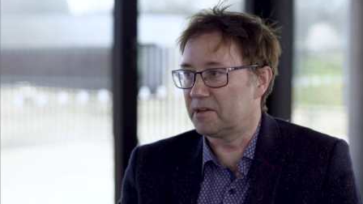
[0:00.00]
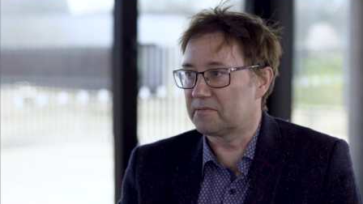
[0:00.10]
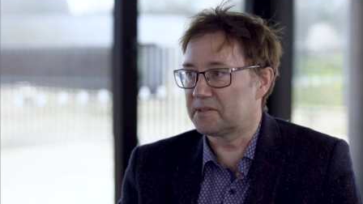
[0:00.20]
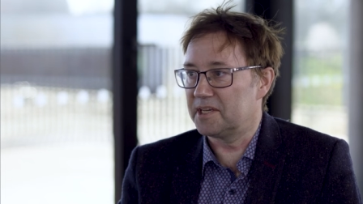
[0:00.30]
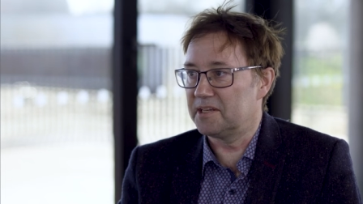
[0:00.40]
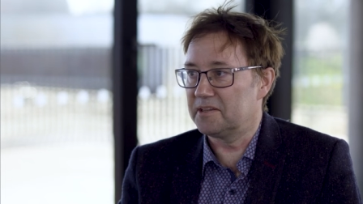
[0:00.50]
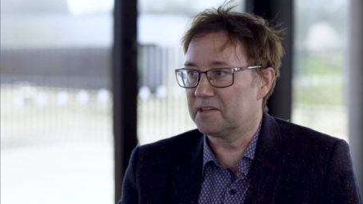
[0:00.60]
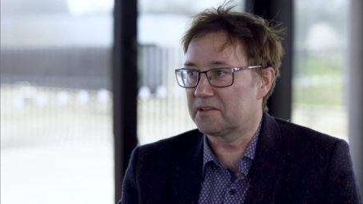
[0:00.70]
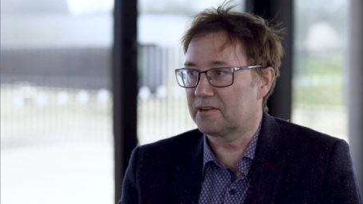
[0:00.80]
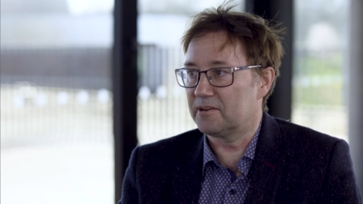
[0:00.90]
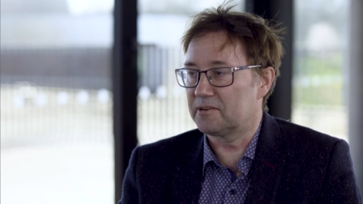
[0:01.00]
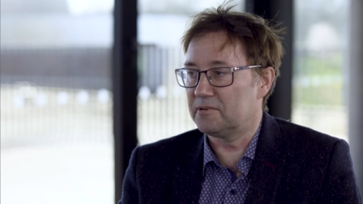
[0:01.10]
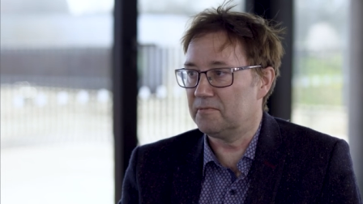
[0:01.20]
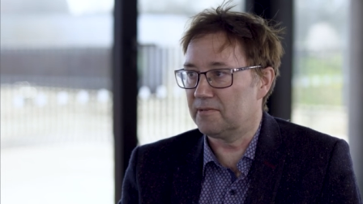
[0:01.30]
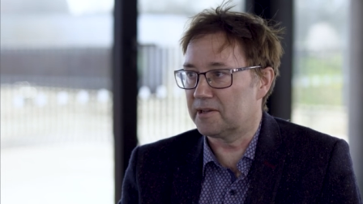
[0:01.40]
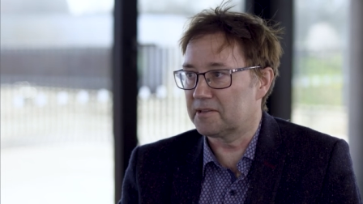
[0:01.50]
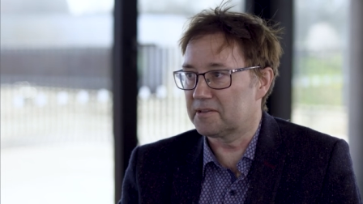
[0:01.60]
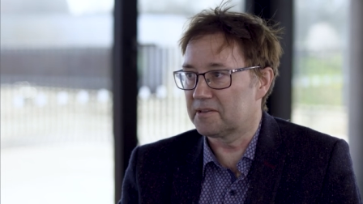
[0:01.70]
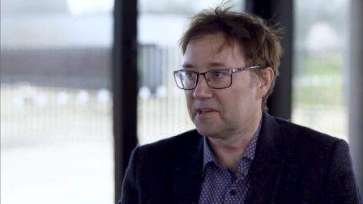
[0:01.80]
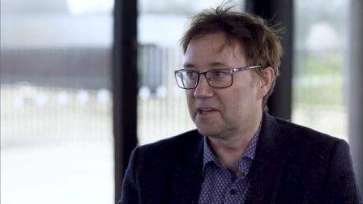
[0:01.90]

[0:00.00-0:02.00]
we have seen a decline in conflict,